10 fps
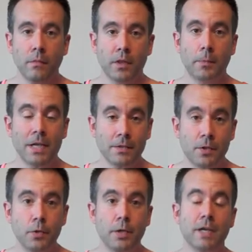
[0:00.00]
the
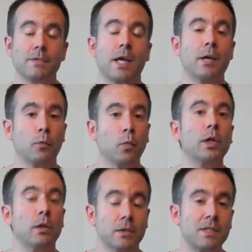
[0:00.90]
PS2 disc, and it
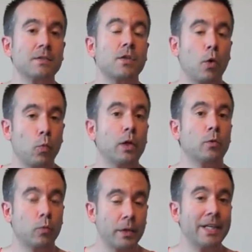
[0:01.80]
will, SingStar
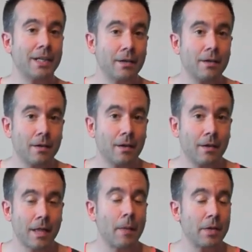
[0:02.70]
will read
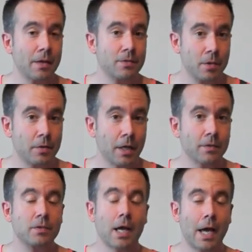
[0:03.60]
that PS2
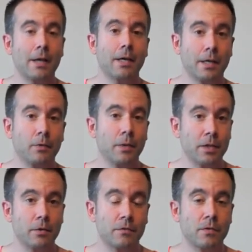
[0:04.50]
disc, and it can read
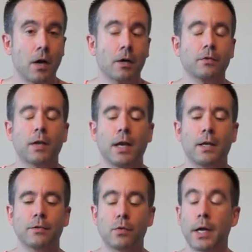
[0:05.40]
those songs, and
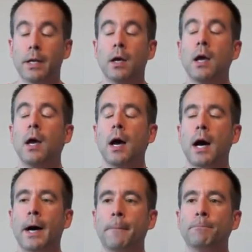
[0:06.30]
it's great.
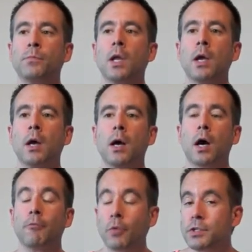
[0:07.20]
Um,
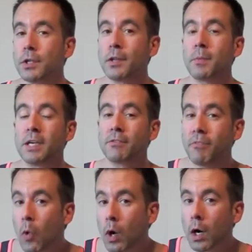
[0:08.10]
unfortunately, the
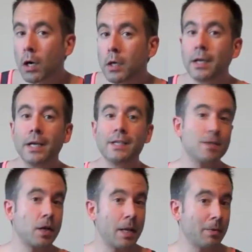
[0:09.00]
PS4 is
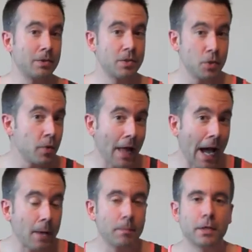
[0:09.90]
unable to do
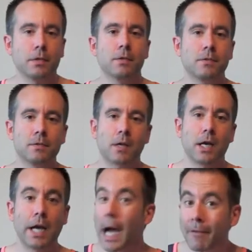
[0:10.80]
that because,
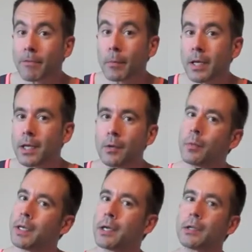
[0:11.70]
God forbid,
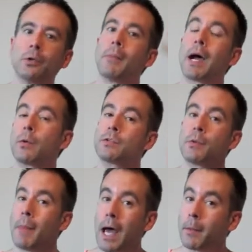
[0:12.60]
we include backwards
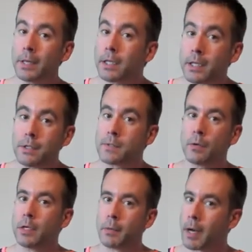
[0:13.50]
compatibility,
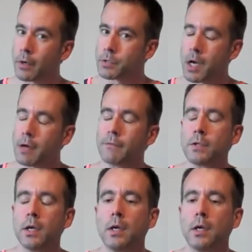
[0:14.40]
Sony and Microsoft.